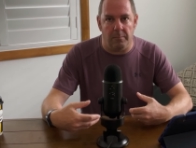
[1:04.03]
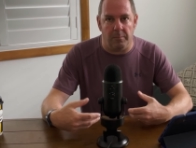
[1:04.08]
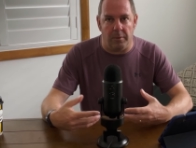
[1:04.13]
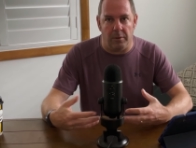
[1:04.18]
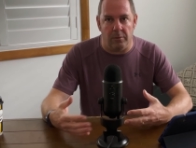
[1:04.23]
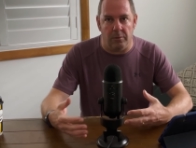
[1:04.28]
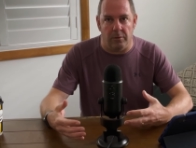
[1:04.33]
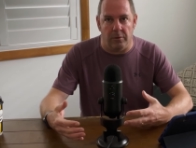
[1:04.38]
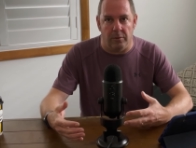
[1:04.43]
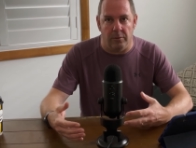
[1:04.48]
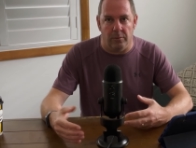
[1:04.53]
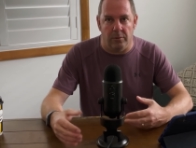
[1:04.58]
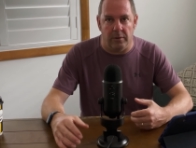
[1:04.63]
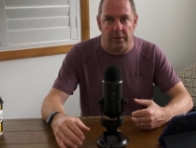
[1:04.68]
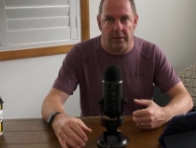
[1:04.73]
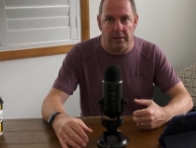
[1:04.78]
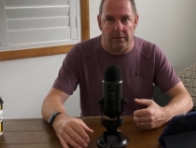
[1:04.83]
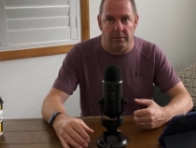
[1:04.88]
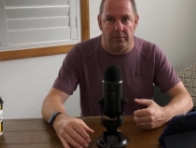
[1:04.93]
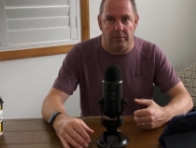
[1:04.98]
build an
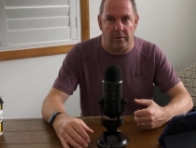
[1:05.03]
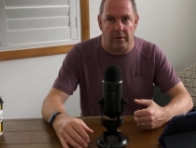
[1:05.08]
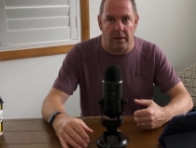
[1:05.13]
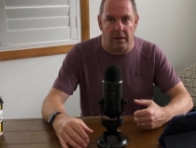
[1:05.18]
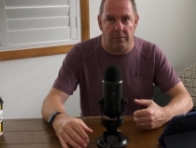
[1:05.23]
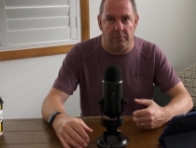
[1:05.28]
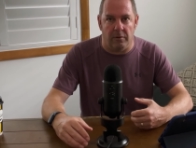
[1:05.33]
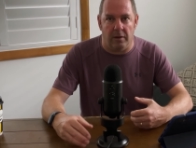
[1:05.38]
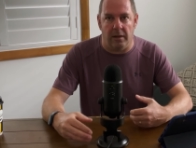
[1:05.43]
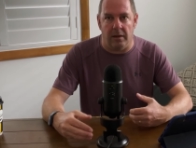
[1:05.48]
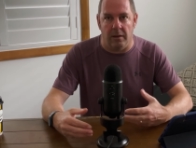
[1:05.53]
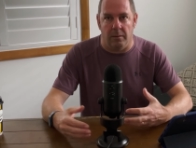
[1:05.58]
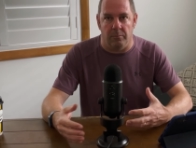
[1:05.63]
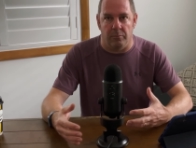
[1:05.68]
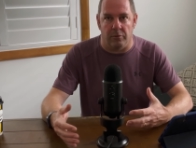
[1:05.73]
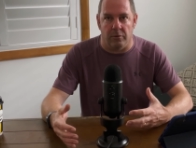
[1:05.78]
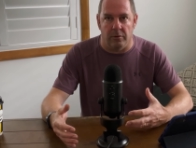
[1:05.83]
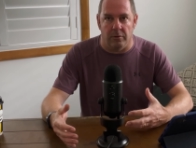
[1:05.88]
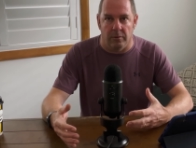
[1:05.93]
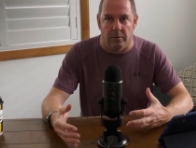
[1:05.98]
audience, and really
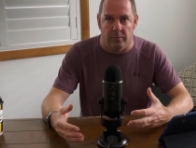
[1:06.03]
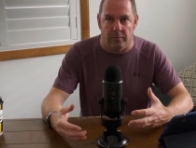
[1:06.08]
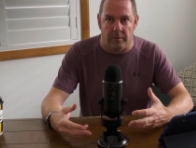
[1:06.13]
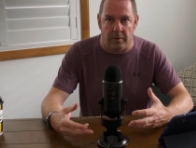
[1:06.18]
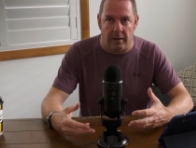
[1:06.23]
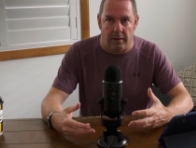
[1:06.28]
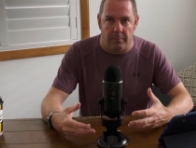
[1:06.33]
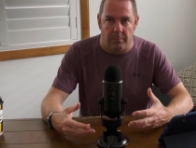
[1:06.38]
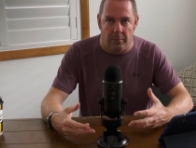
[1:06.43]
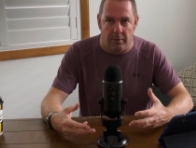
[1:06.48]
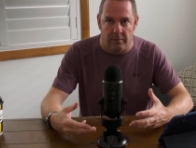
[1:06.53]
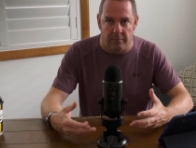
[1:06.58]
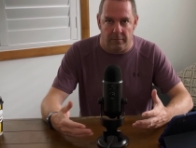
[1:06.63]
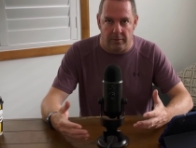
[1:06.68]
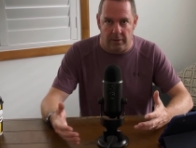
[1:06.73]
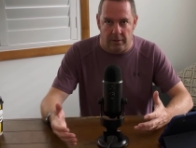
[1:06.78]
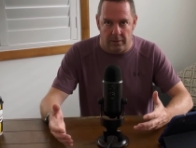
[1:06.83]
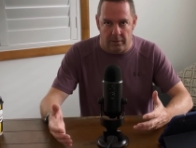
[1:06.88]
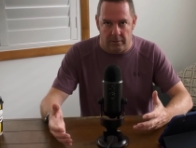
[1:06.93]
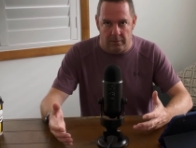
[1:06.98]
improve uh, my
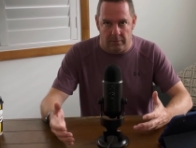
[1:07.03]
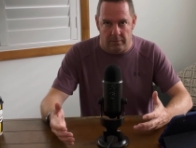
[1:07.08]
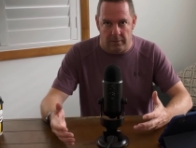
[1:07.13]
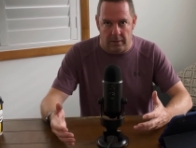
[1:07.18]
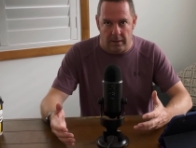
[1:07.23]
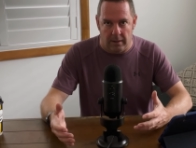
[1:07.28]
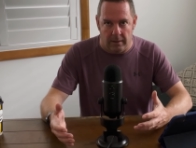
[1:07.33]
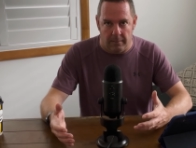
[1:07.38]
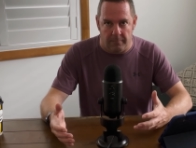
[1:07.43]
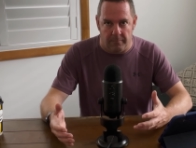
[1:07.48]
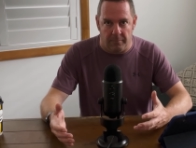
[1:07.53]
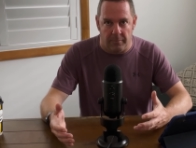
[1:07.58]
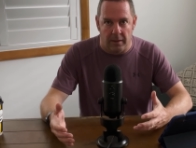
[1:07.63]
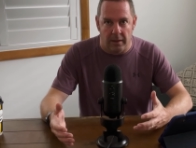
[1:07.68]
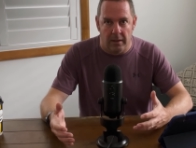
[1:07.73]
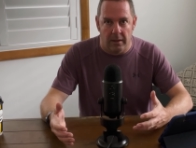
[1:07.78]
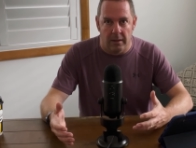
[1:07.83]
video um,